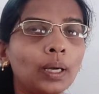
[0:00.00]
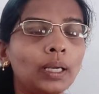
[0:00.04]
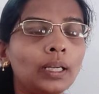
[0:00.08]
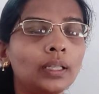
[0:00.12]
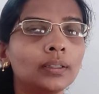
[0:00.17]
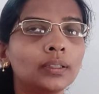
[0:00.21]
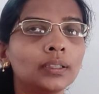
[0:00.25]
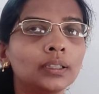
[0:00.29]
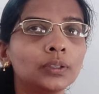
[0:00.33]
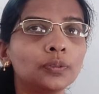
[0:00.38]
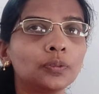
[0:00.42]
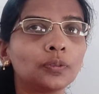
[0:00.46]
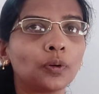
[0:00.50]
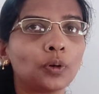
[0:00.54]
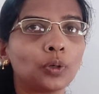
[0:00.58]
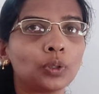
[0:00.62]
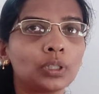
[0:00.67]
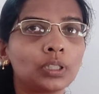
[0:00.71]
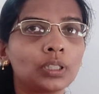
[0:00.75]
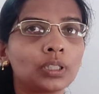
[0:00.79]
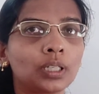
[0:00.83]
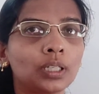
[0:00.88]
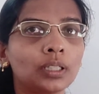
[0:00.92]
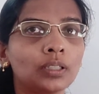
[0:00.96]
Only these
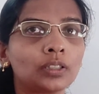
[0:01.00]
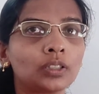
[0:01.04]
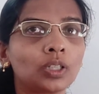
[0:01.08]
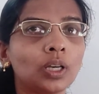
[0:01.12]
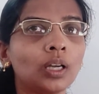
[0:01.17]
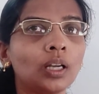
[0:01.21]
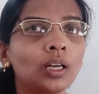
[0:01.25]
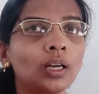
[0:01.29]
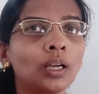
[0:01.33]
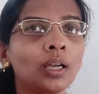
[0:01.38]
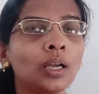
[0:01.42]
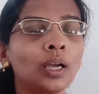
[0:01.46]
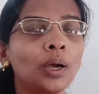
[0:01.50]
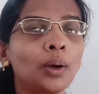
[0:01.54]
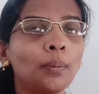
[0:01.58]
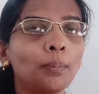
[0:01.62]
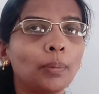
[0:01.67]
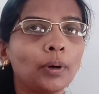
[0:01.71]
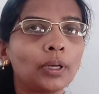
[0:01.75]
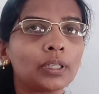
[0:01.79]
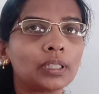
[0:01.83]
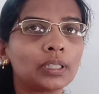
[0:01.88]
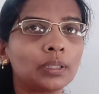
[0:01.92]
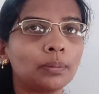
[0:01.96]
four strings
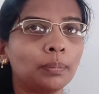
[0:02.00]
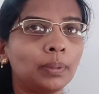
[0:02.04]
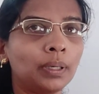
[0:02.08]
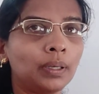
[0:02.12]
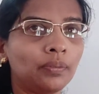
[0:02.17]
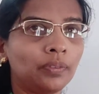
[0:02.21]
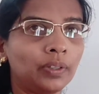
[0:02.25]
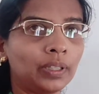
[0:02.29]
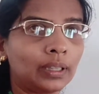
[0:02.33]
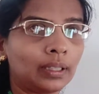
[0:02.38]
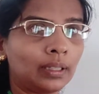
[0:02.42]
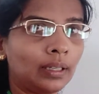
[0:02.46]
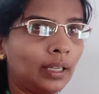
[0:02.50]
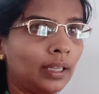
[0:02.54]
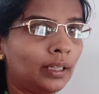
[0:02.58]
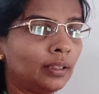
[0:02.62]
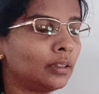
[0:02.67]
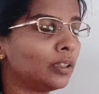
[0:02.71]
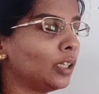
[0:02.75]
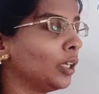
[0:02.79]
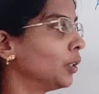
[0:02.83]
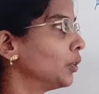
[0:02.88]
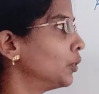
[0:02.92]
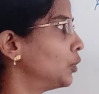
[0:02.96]
are possible with
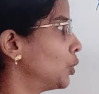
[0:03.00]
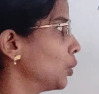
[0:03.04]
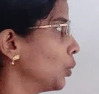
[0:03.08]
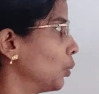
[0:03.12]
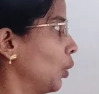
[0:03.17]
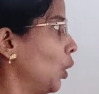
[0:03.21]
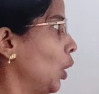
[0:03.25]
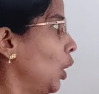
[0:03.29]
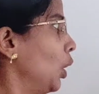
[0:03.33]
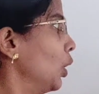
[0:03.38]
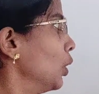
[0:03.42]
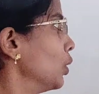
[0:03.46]
length 2.